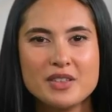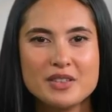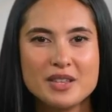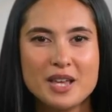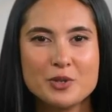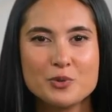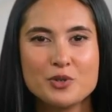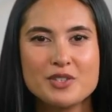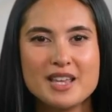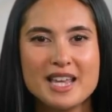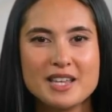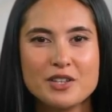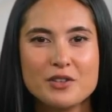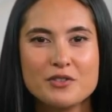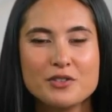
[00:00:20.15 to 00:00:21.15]
Then we'll
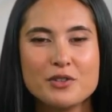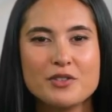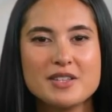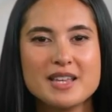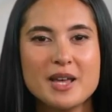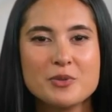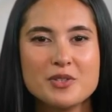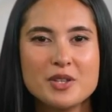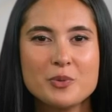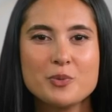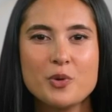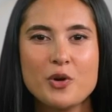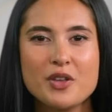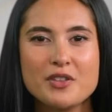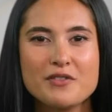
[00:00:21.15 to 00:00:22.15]
take you through some of the
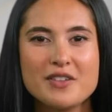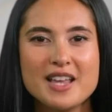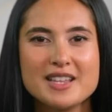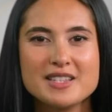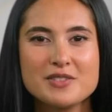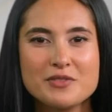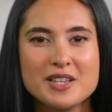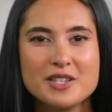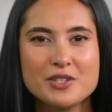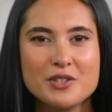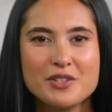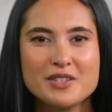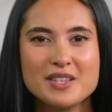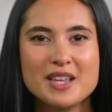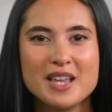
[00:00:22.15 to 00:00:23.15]
more advanced
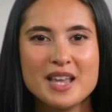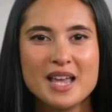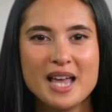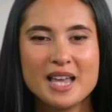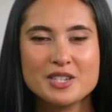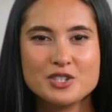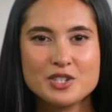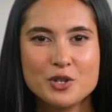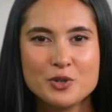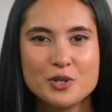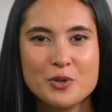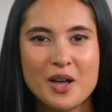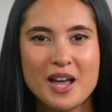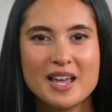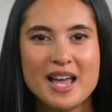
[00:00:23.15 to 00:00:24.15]
features and show you
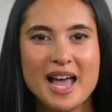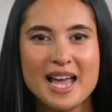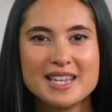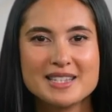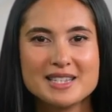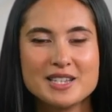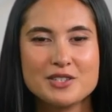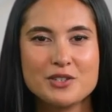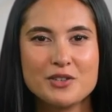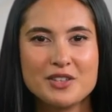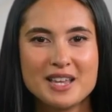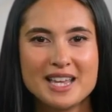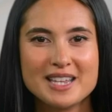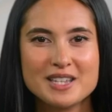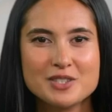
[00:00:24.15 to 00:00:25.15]
how to access your
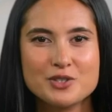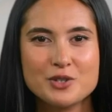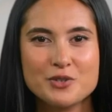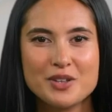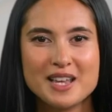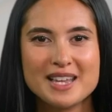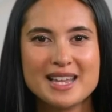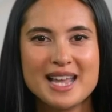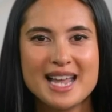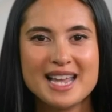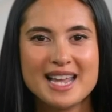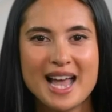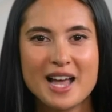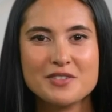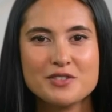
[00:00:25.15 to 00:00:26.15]
data during
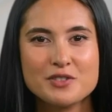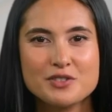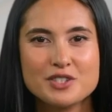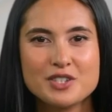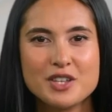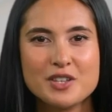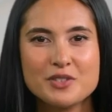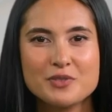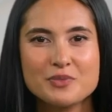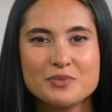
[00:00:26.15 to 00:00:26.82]
and after the show.